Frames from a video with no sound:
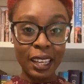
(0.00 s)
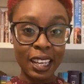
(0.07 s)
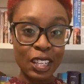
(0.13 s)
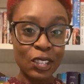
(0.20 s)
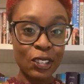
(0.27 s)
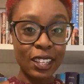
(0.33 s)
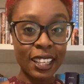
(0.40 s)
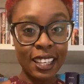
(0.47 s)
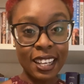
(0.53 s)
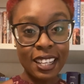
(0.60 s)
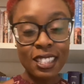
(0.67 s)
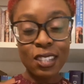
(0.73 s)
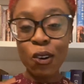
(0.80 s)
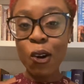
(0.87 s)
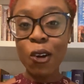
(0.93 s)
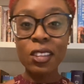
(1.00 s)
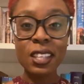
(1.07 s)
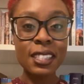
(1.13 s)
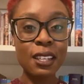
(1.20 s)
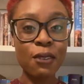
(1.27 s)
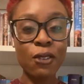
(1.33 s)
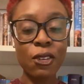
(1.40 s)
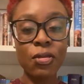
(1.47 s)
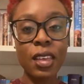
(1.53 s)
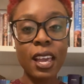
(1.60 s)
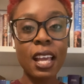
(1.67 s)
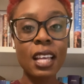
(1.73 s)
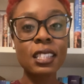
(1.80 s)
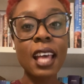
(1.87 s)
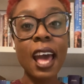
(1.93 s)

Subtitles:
and your kids and all these different things.